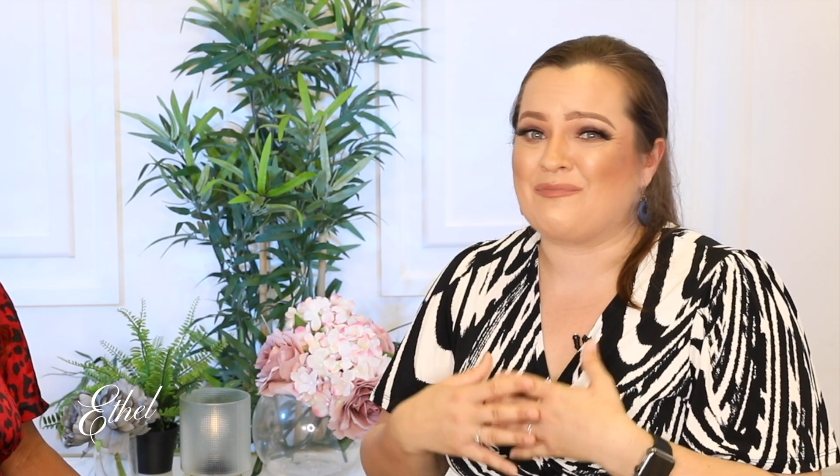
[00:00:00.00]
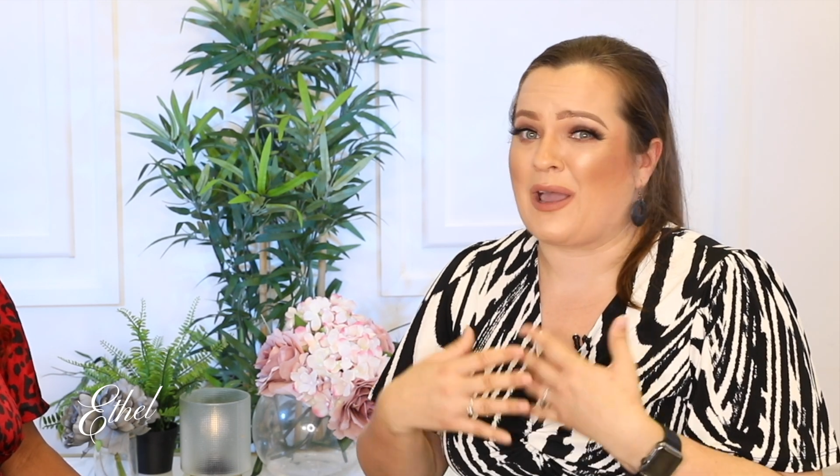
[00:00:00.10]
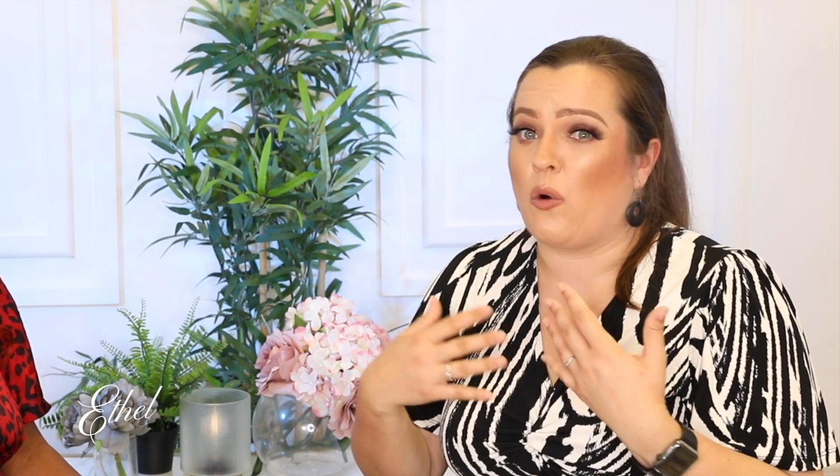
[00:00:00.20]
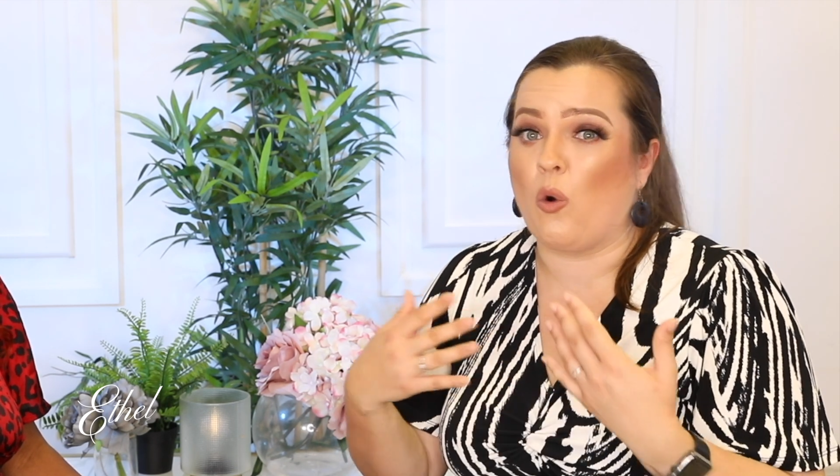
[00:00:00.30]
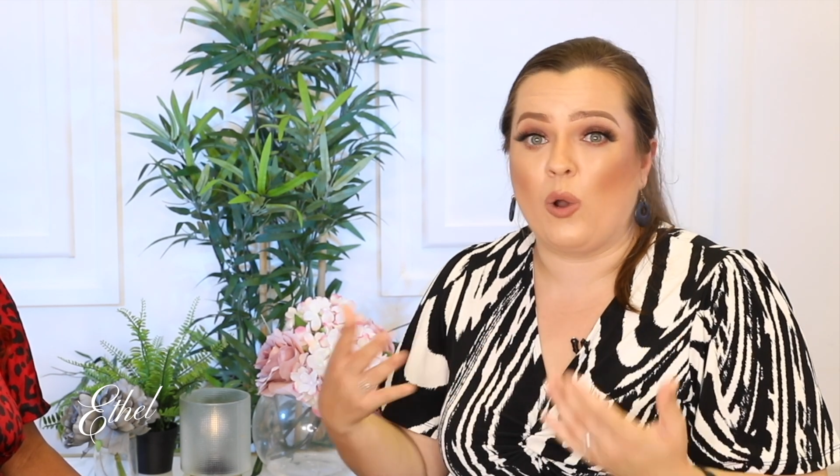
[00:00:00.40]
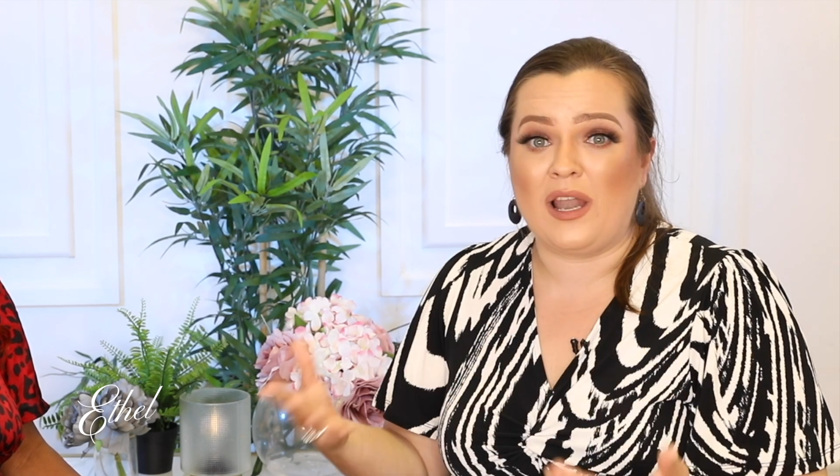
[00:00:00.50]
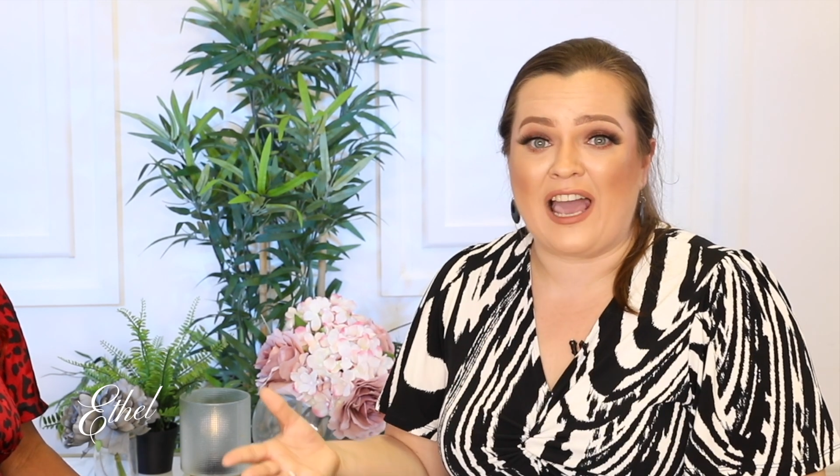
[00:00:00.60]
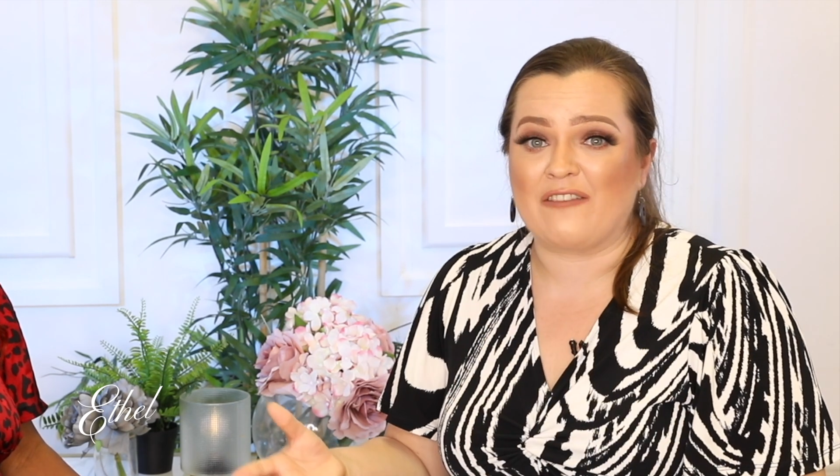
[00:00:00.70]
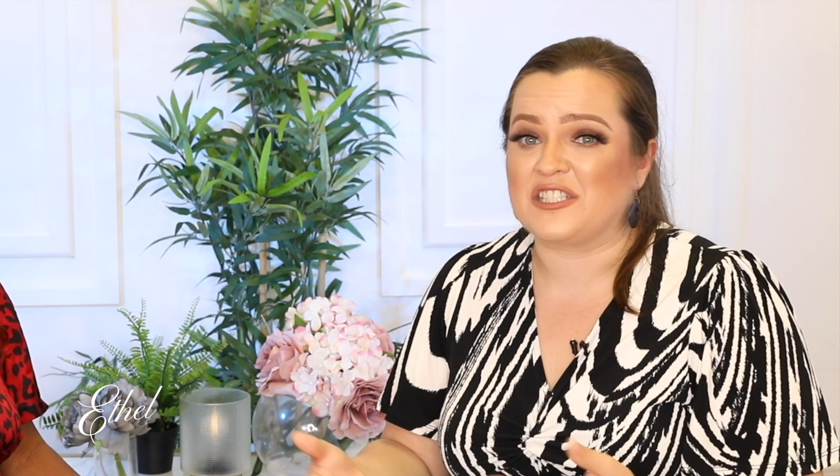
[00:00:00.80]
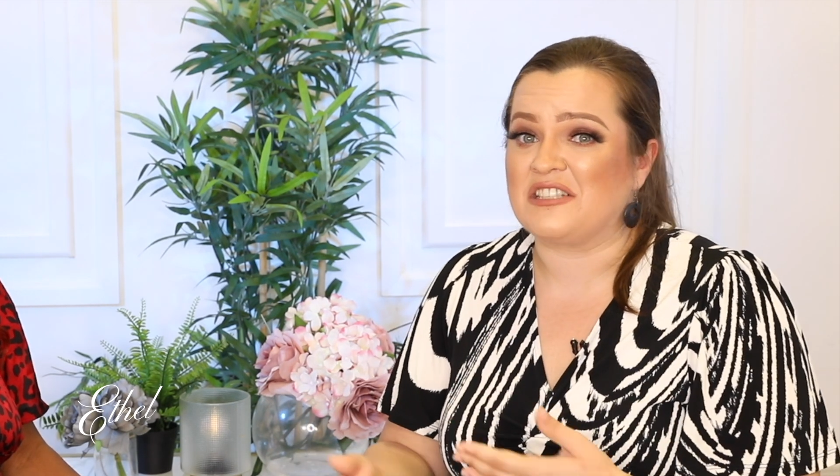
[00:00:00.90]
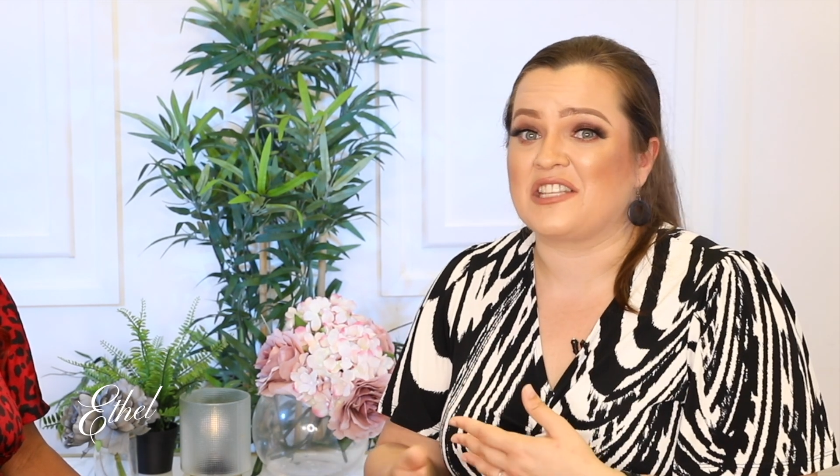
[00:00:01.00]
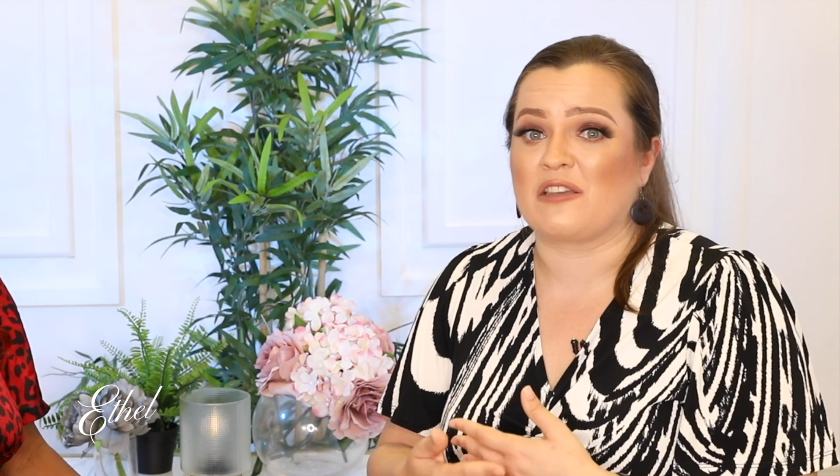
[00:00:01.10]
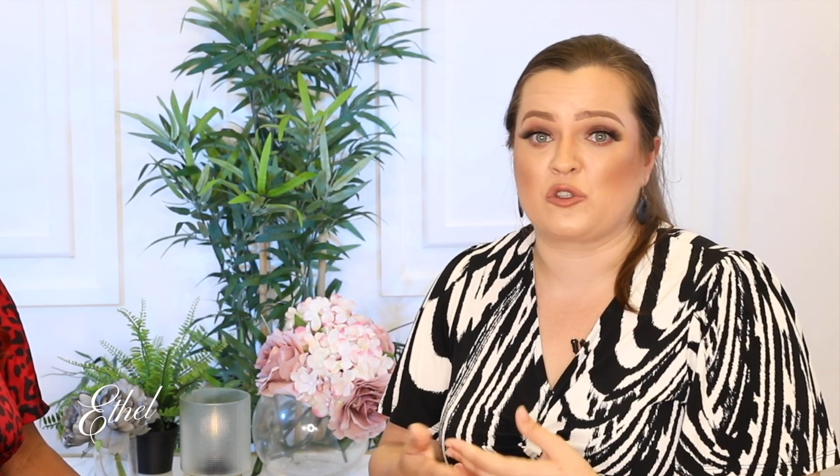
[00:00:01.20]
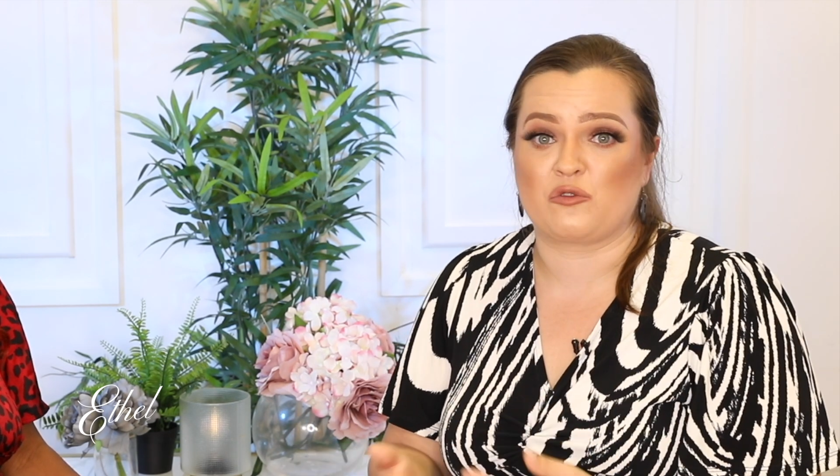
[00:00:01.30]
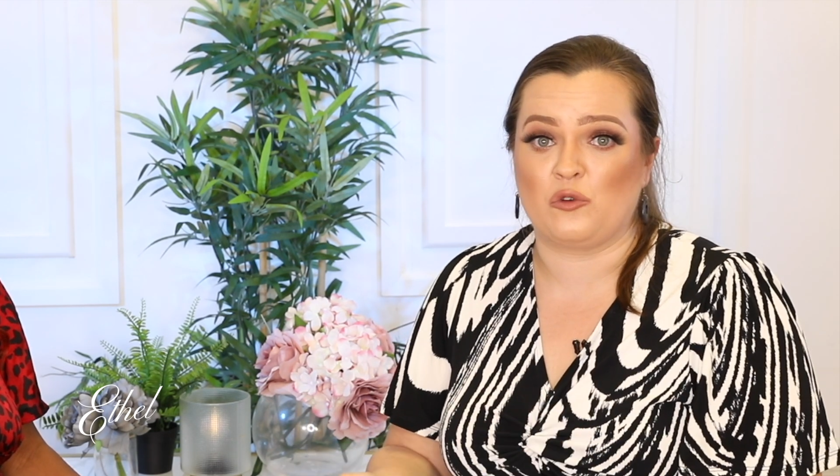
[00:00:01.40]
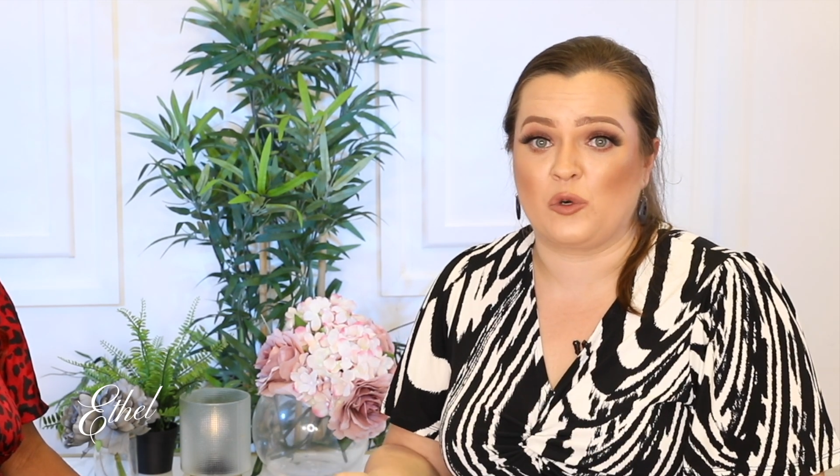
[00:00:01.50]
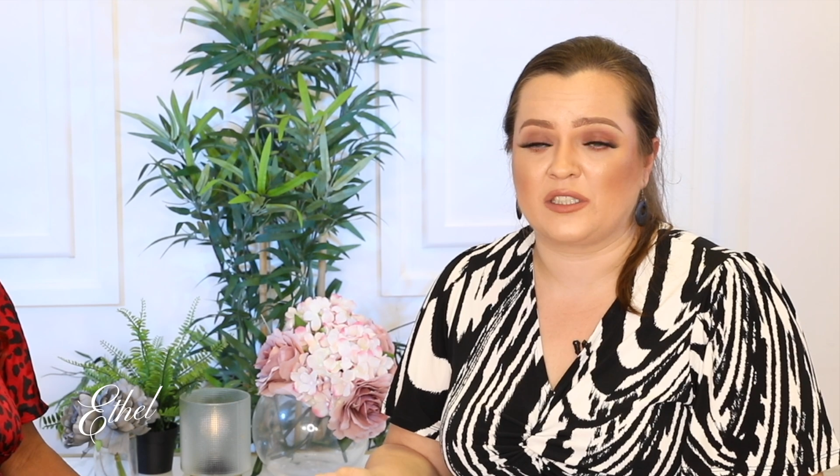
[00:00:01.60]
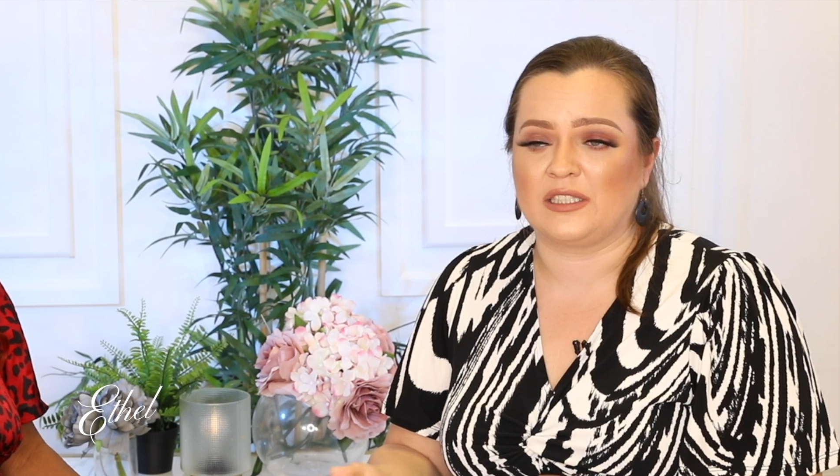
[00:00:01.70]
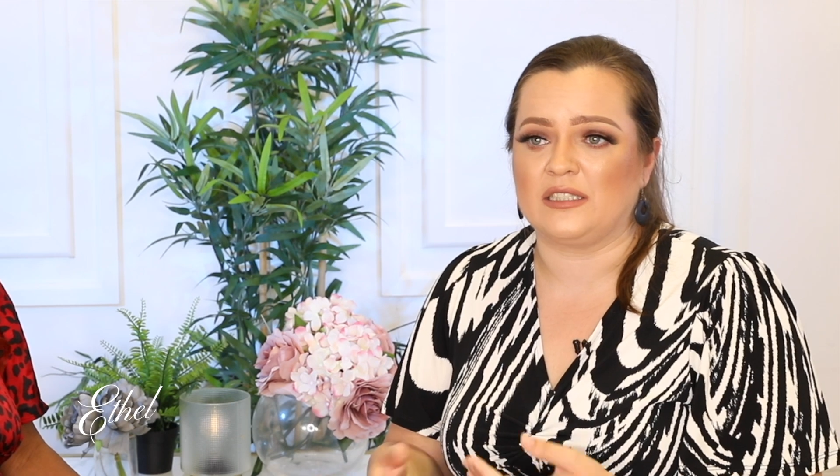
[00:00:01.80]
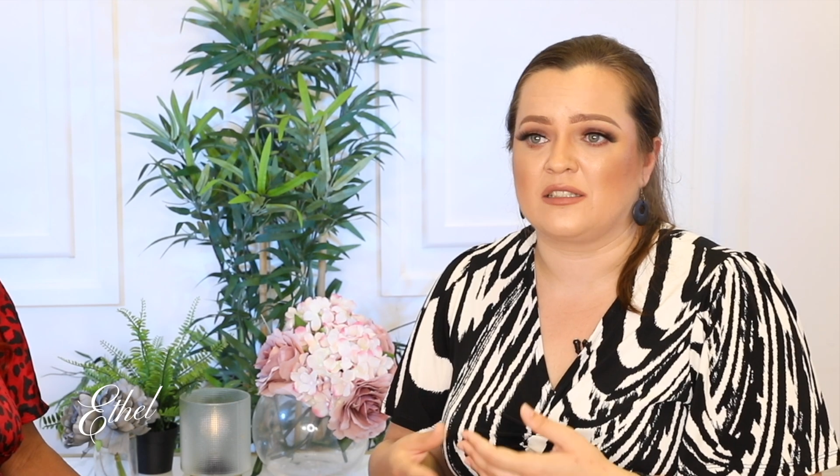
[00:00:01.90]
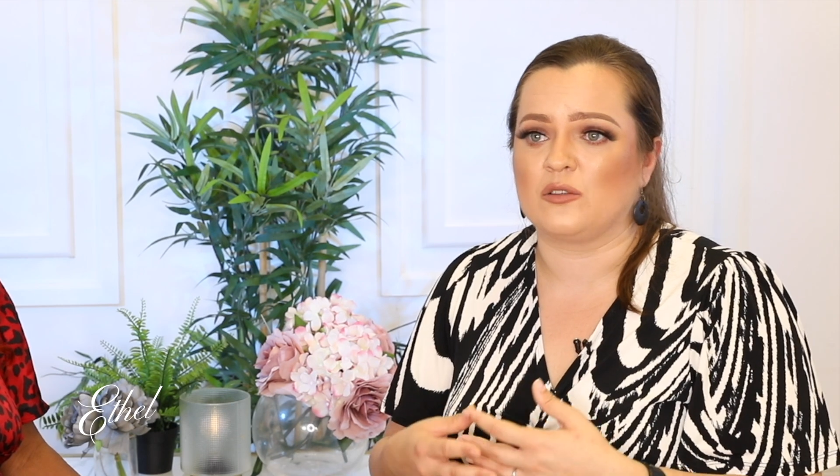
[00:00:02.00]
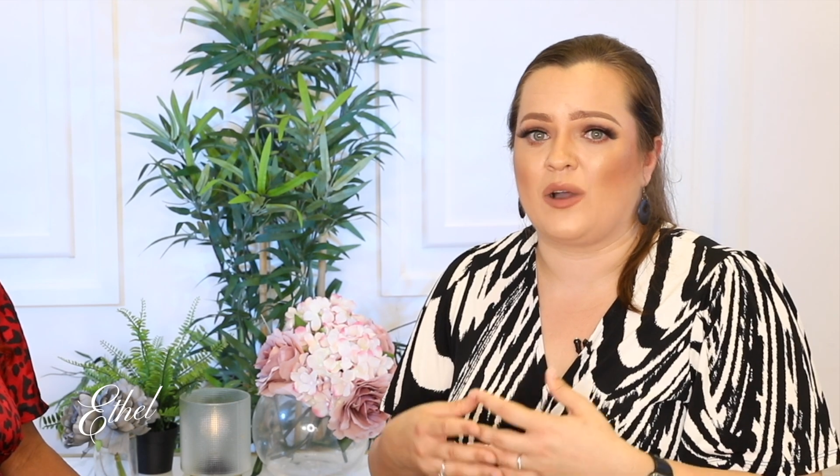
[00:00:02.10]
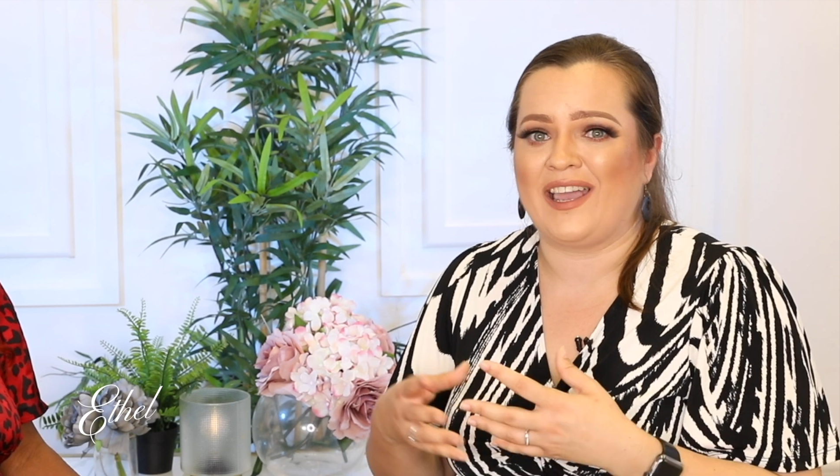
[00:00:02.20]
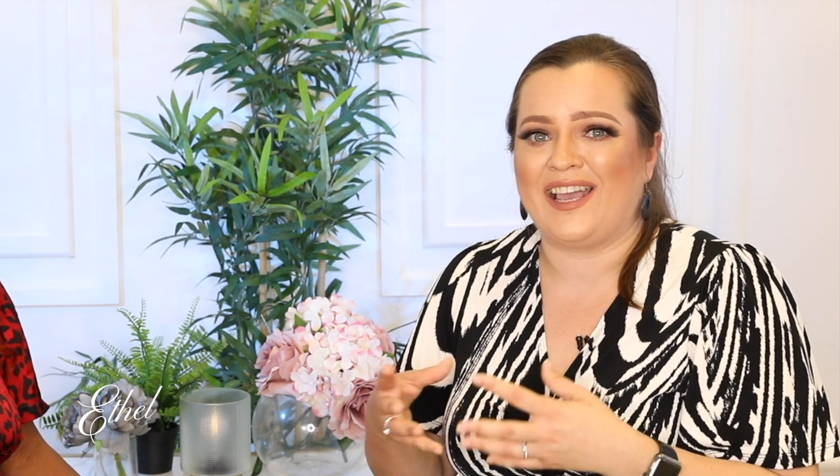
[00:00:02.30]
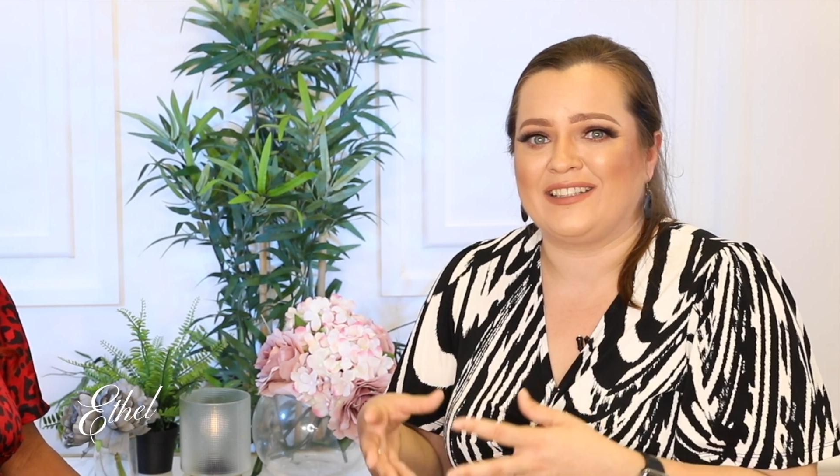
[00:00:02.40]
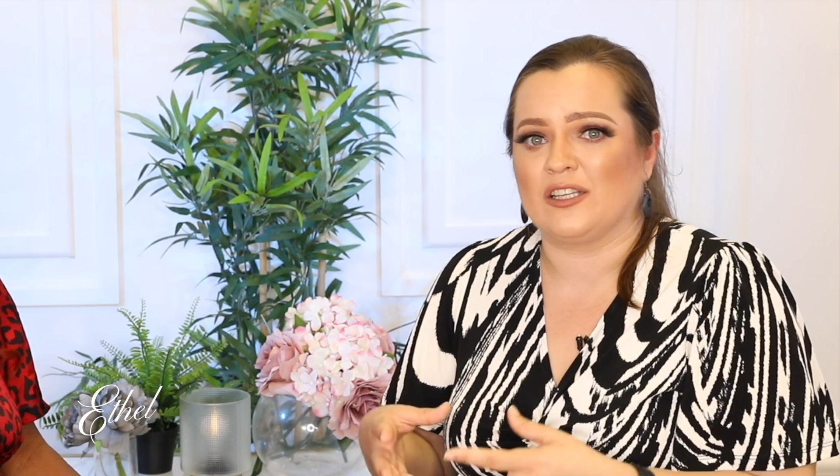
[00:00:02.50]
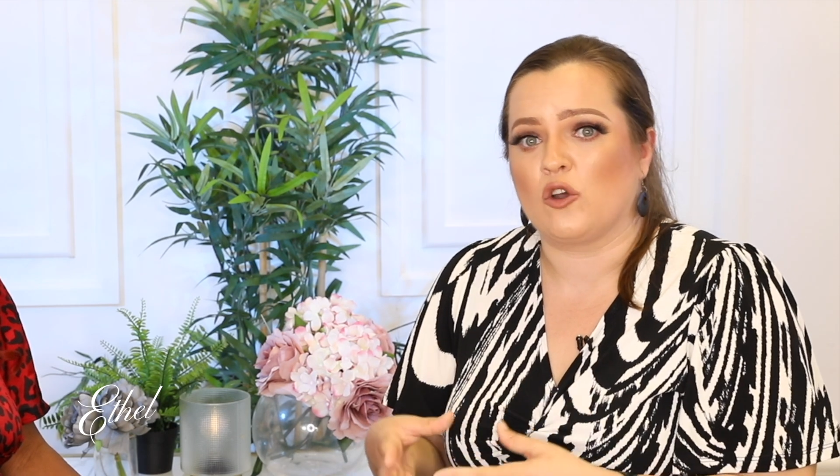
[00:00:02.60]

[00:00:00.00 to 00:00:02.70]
my whole life since I was 14. So I had the